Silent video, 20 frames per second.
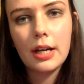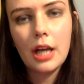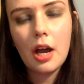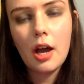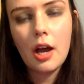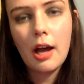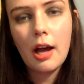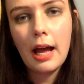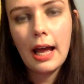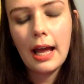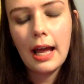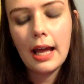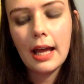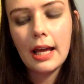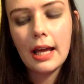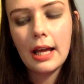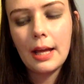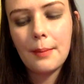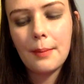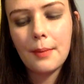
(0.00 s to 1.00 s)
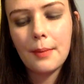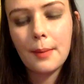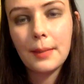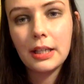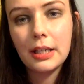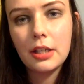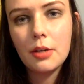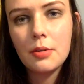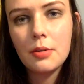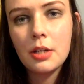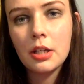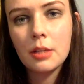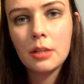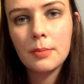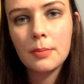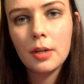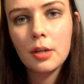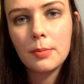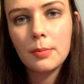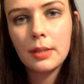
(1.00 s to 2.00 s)
I'm at uni at the
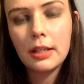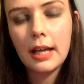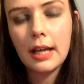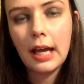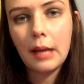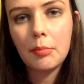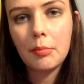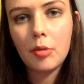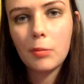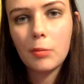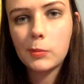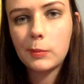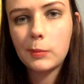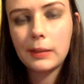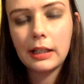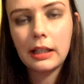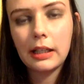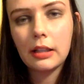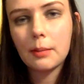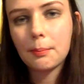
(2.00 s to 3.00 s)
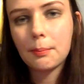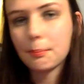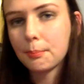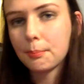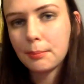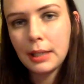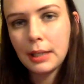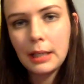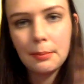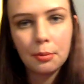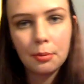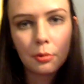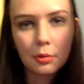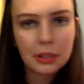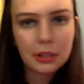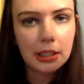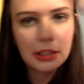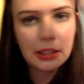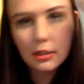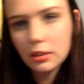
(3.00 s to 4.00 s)
moment, and probably the people on
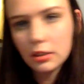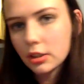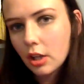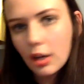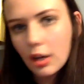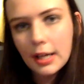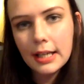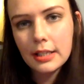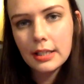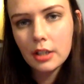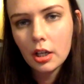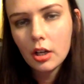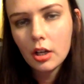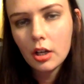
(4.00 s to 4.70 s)
either side